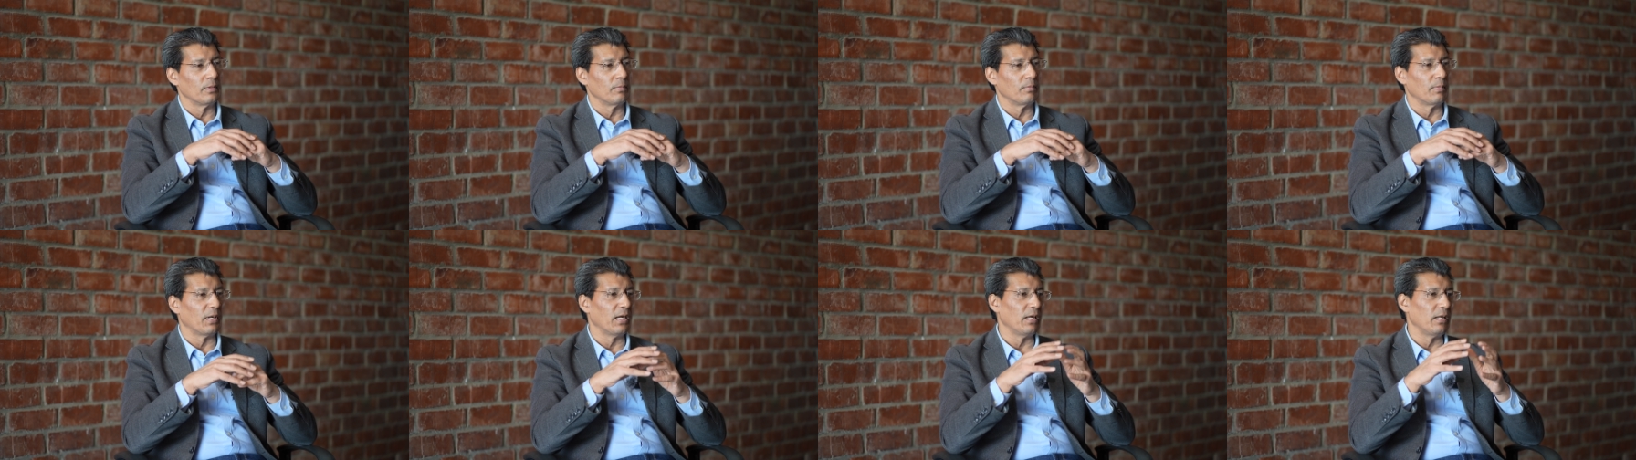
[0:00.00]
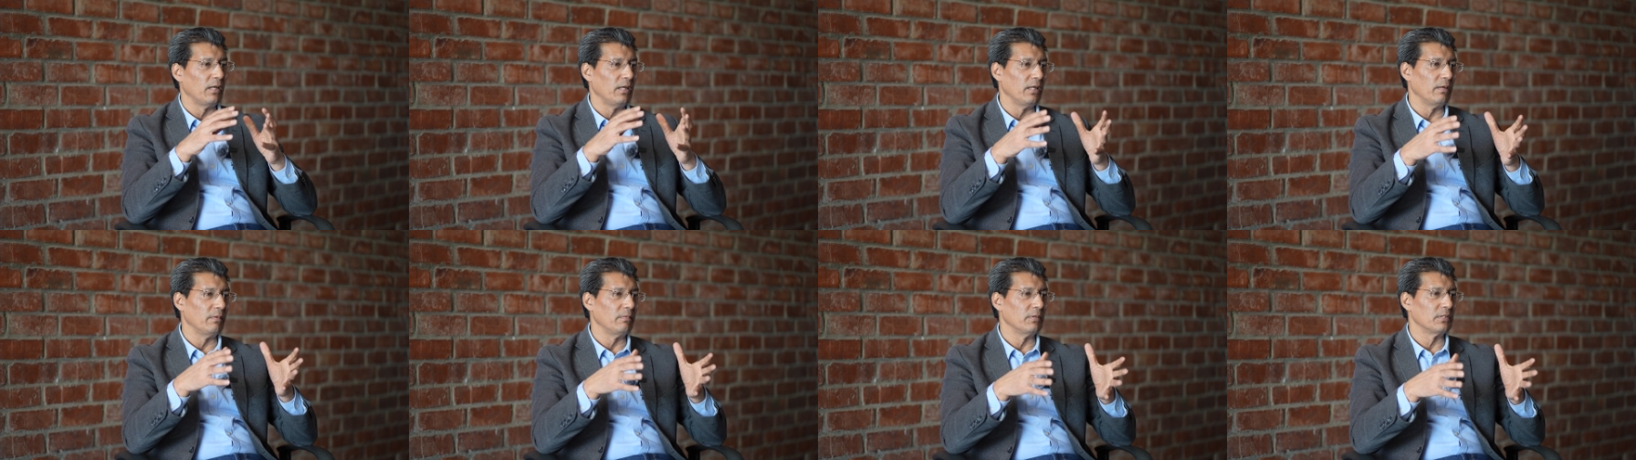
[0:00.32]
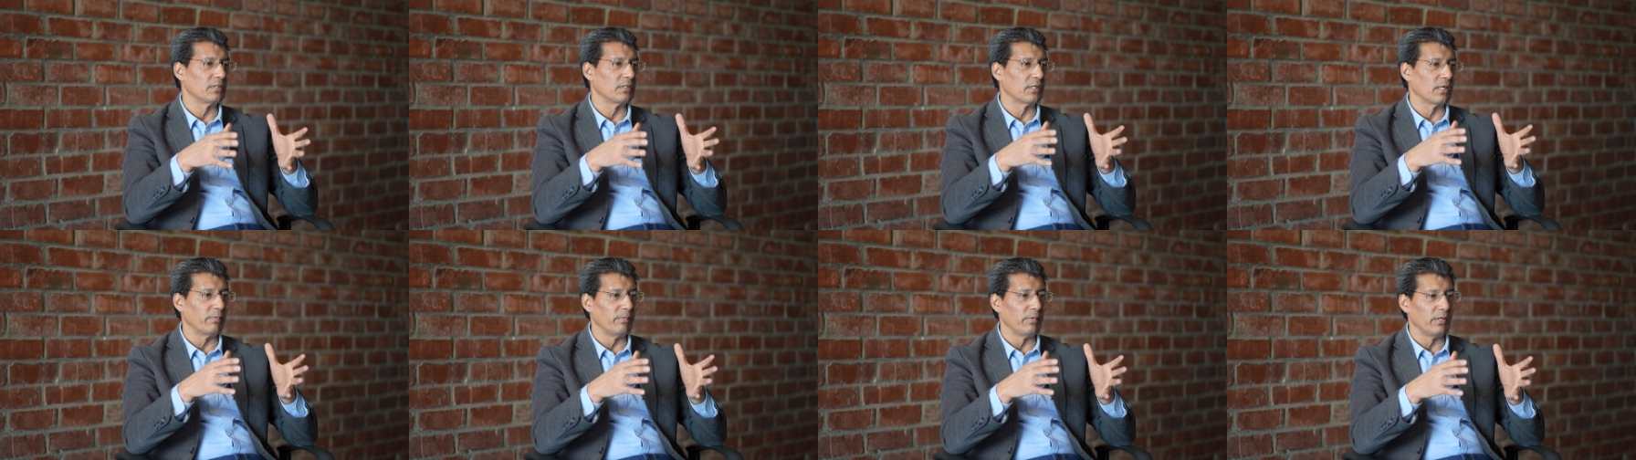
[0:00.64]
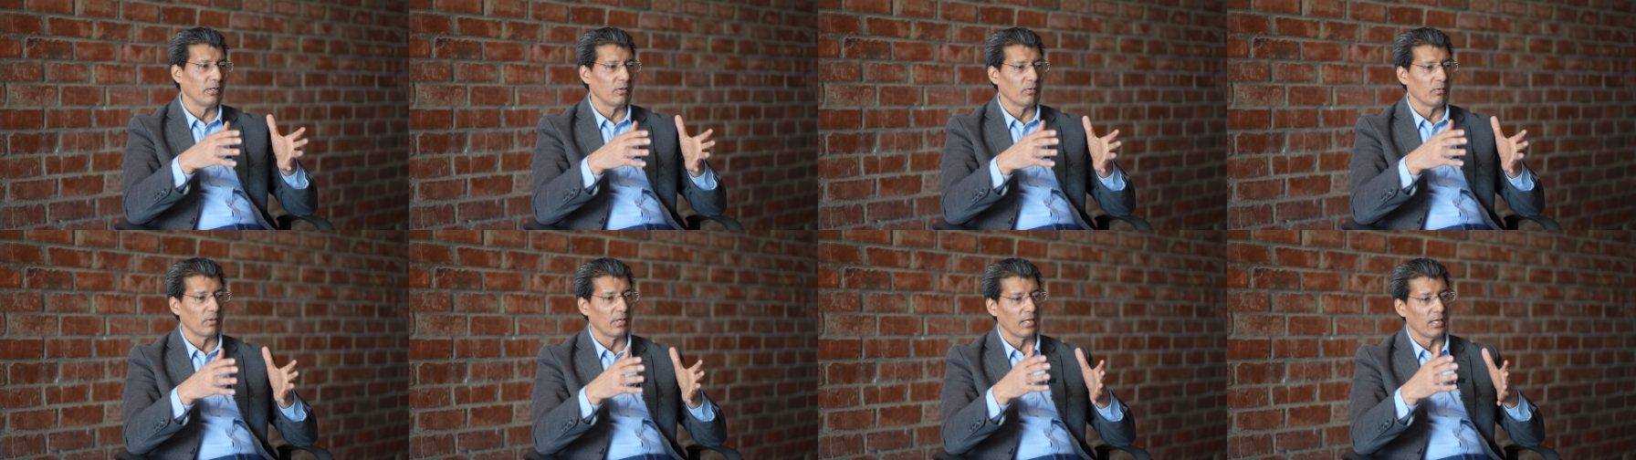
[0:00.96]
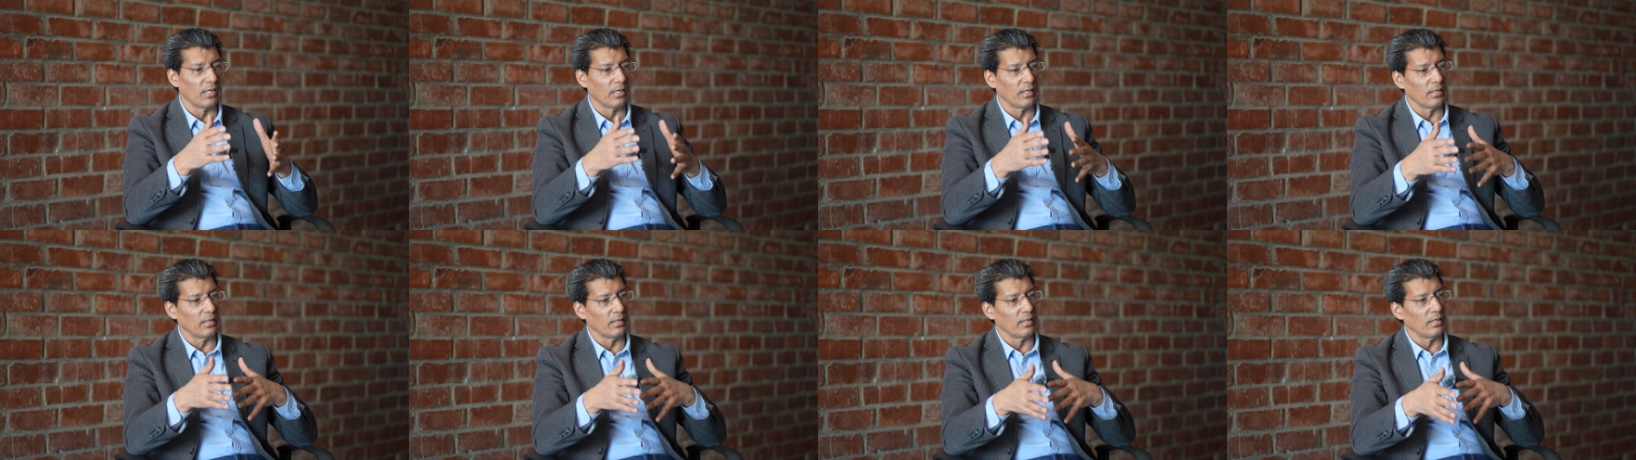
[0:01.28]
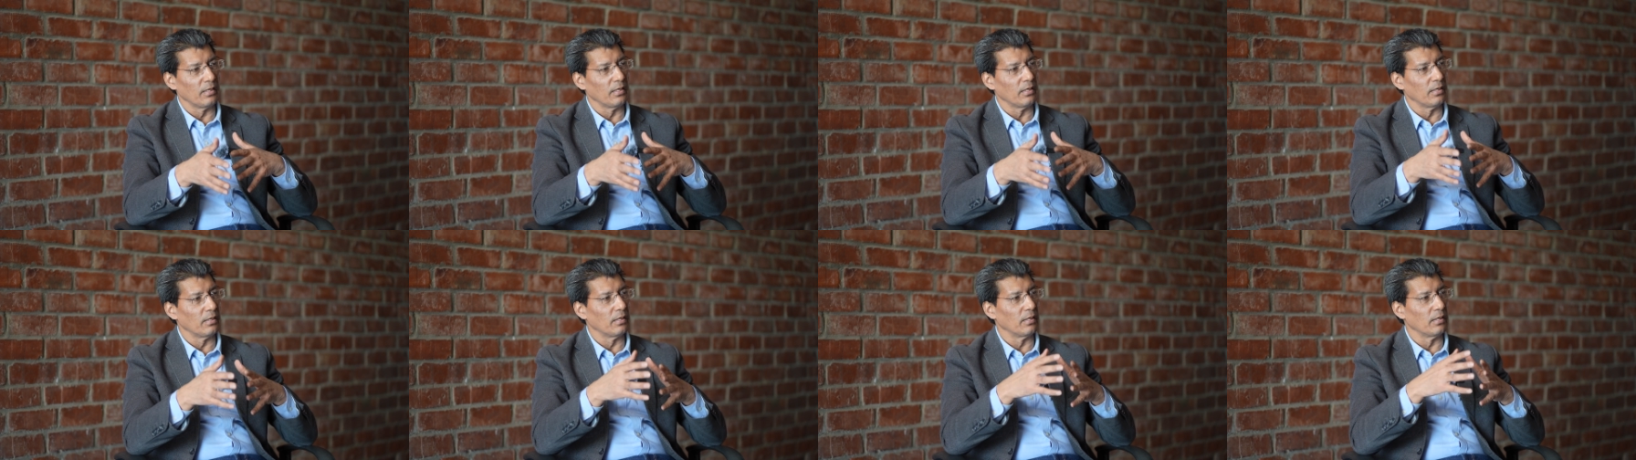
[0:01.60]
my leave is coming to an end
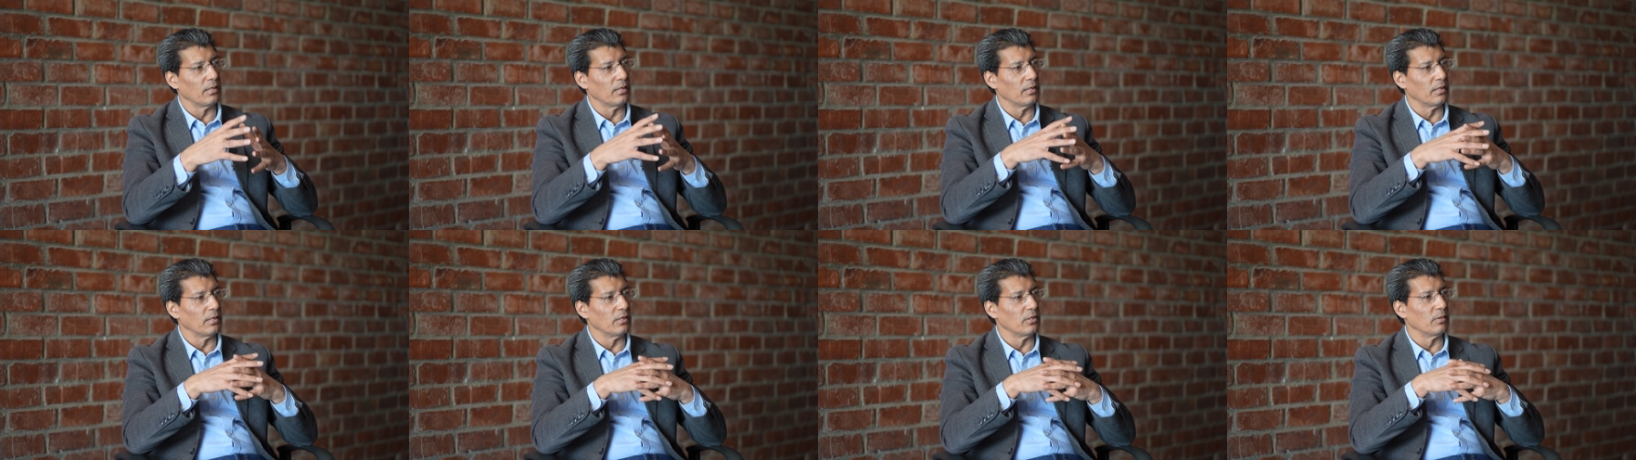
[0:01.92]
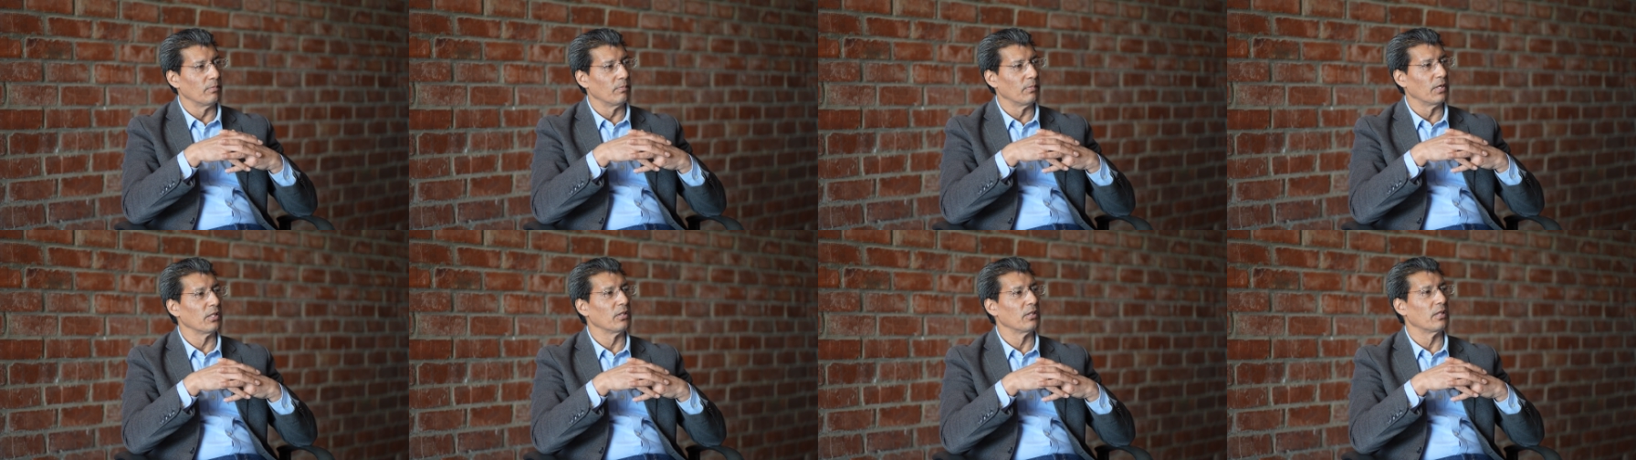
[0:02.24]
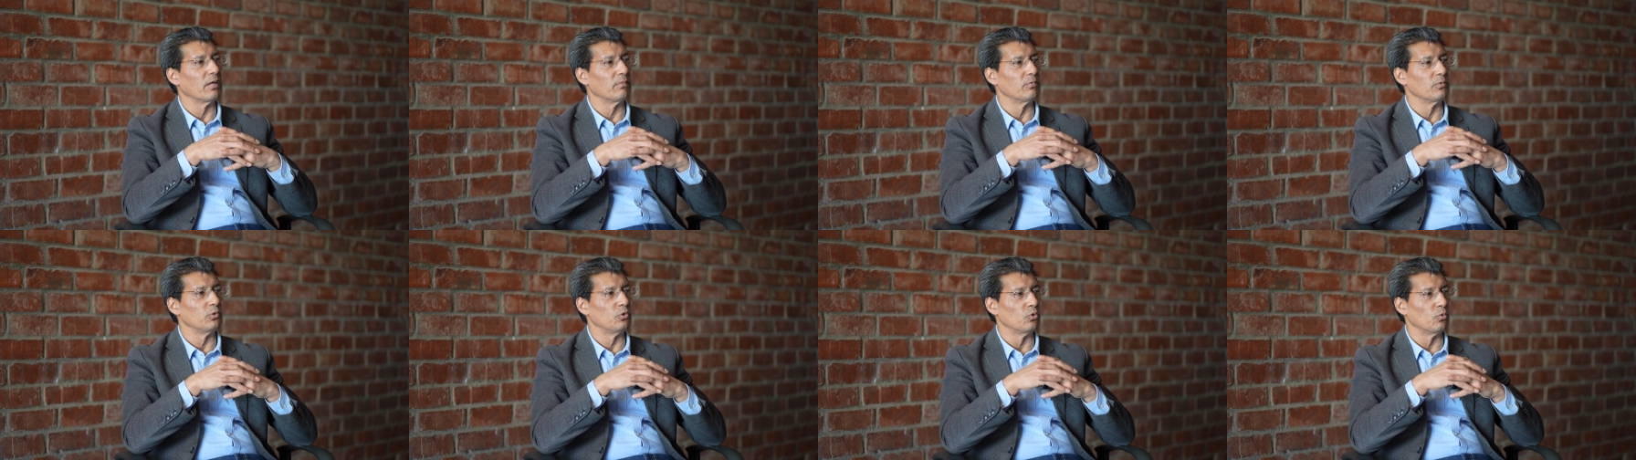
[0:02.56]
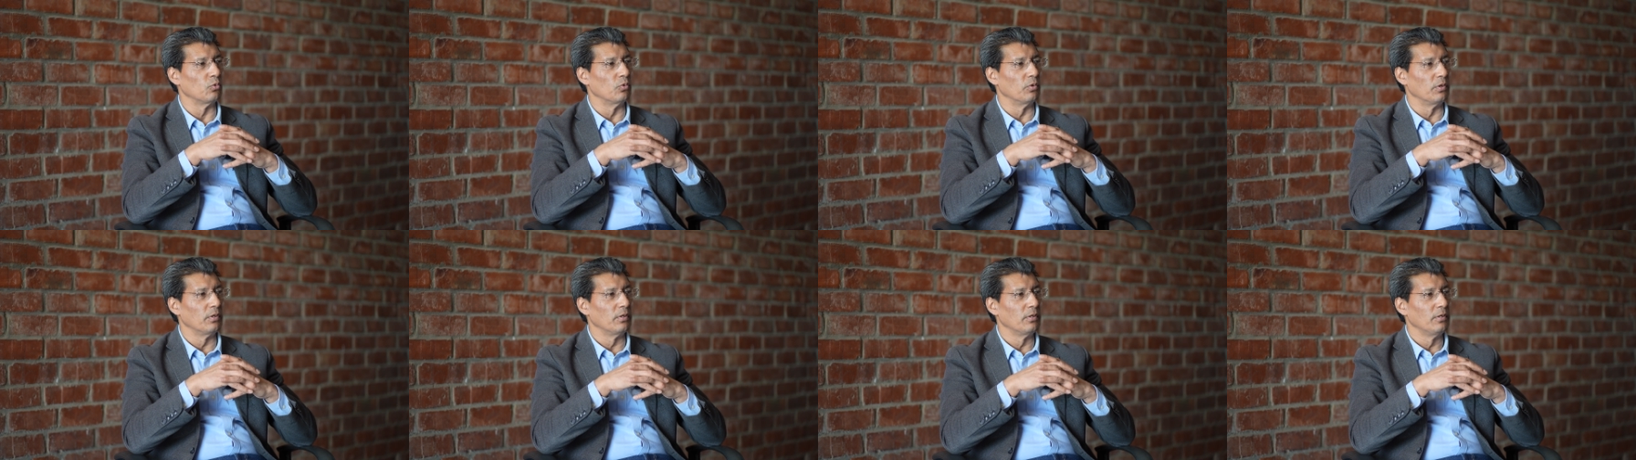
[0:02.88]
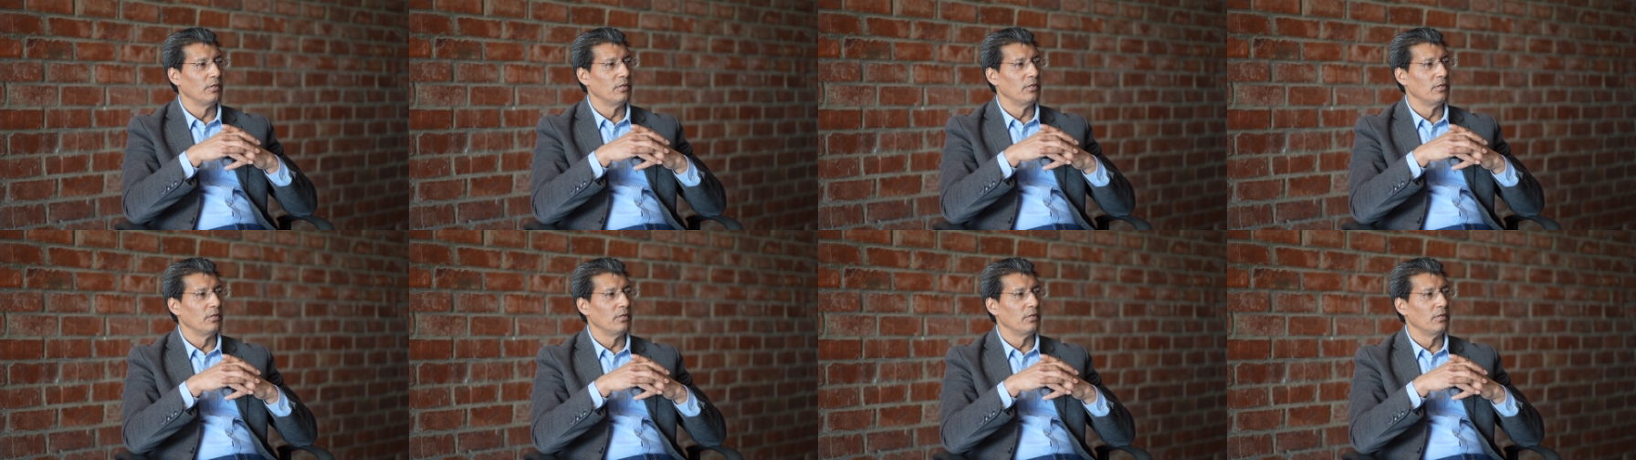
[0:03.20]
in month of June.